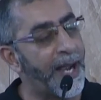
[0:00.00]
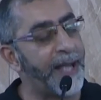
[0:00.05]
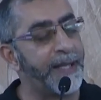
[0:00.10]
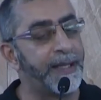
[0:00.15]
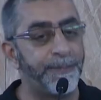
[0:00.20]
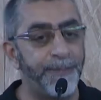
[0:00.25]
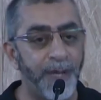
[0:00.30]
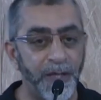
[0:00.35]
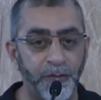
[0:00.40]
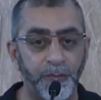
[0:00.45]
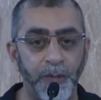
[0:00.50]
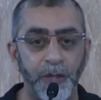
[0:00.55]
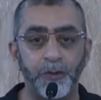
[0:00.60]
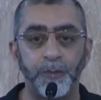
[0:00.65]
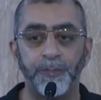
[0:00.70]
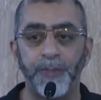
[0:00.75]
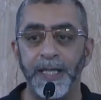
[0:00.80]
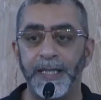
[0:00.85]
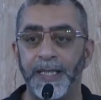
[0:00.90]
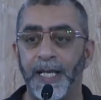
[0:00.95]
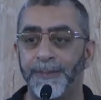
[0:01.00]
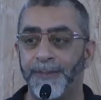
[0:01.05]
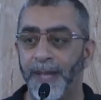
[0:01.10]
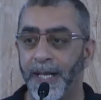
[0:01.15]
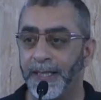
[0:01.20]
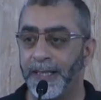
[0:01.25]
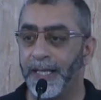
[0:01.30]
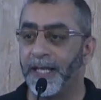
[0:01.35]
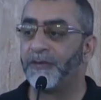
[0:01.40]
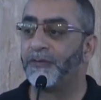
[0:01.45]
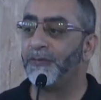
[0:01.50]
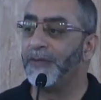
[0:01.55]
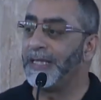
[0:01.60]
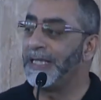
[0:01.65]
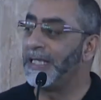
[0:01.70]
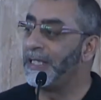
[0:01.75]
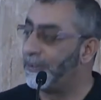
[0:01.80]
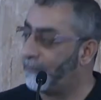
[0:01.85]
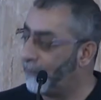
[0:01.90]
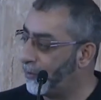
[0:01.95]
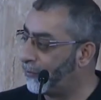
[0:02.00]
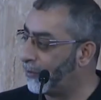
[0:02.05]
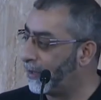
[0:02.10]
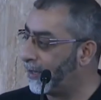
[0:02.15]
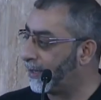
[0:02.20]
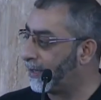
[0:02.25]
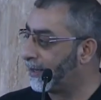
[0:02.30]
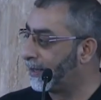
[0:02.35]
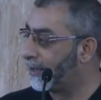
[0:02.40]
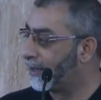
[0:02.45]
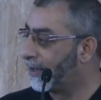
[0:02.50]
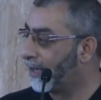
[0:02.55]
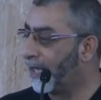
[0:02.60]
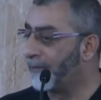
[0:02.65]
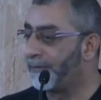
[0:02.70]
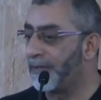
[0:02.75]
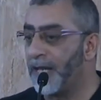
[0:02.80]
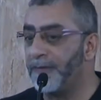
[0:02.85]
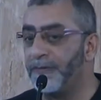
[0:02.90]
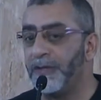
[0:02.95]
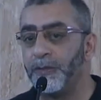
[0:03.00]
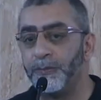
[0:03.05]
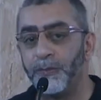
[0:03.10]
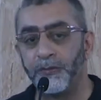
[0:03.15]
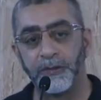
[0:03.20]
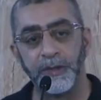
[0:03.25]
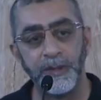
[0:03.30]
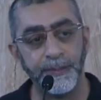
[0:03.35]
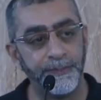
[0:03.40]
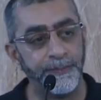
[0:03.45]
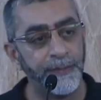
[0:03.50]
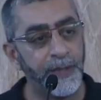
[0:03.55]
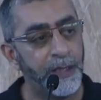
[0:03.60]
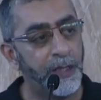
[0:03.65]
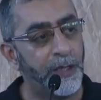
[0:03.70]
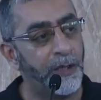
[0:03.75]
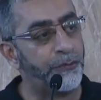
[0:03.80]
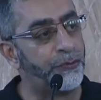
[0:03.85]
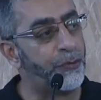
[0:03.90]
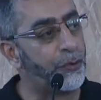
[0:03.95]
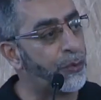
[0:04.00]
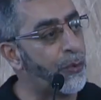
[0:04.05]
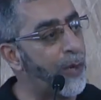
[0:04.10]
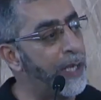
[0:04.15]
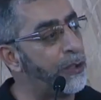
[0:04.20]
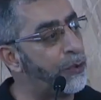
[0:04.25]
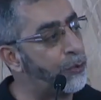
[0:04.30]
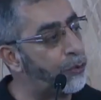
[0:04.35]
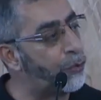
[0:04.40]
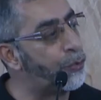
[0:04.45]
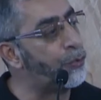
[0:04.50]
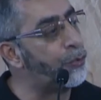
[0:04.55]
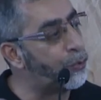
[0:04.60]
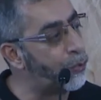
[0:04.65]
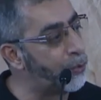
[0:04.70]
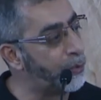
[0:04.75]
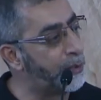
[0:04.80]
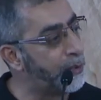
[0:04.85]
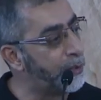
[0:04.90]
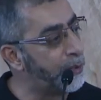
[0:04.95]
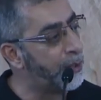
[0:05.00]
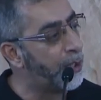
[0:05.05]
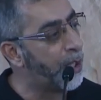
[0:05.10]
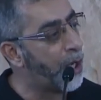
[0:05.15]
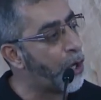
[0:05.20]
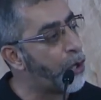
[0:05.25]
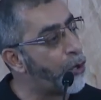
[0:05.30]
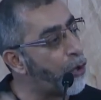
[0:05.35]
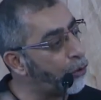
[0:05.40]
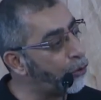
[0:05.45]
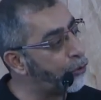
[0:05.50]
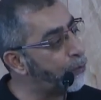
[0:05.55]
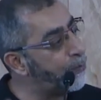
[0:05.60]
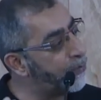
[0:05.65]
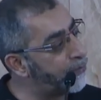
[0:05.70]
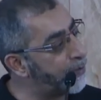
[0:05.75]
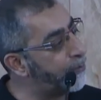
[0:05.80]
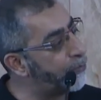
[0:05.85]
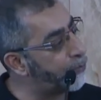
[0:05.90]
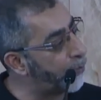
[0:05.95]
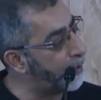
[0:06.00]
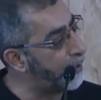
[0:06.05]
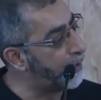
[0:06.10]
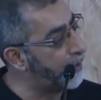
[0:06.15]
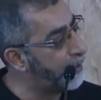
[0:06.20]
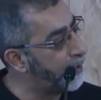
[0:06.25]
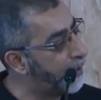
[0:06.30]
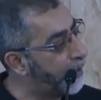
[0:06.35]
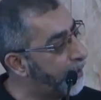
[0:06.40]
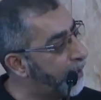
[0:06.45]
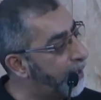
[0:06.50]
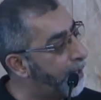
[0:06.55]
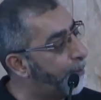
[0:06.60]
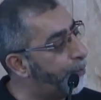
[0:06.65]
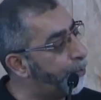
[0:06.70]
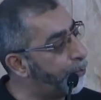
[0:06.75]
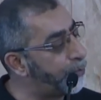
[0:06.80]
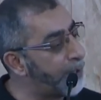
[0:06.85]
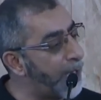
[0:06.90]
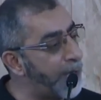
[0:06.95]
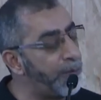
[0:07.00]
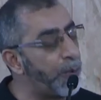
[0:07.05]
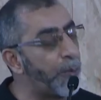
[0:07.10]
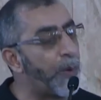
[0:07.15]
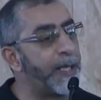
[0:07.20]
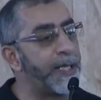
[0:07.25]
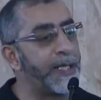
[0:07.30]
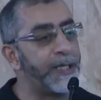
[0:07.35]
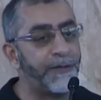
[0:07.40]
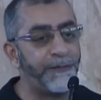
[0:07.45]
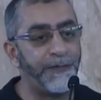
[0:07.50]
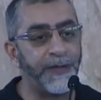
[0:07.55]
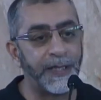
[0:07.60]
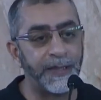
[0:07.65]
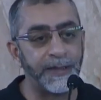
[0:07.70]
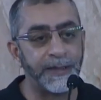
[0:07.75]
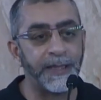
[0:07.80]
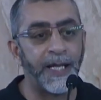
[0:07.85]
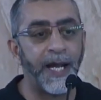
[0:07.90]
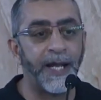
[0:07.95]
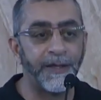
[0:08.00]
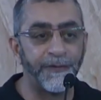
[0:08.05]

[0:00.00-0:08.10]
And the best way to pay that back is we individually, as every Muslim, should go and do good, not to Muslims only, but to everyone in difficulty.